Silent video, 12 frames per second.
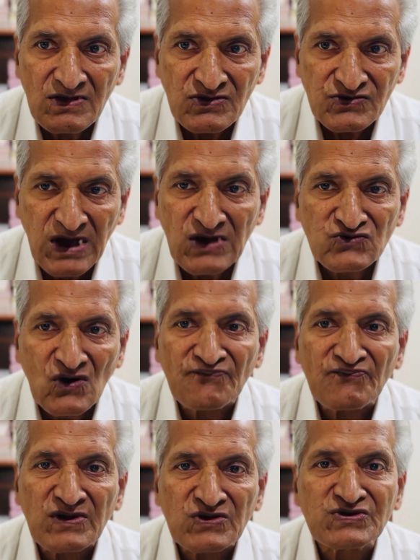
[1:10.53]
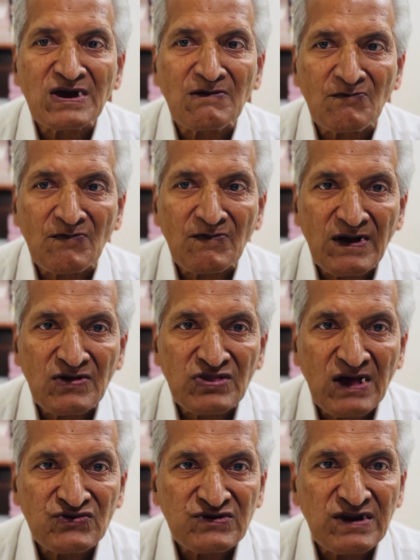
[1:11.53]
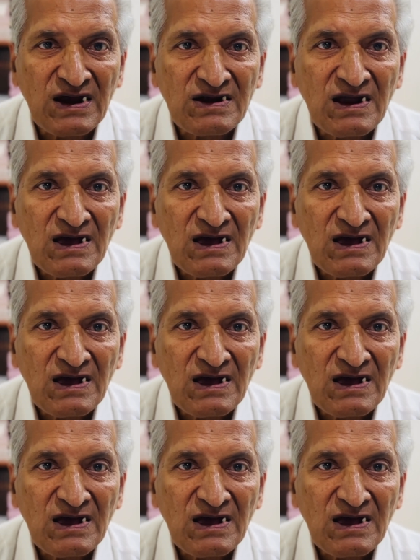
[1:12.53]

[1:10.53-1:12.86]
change of regime in the state.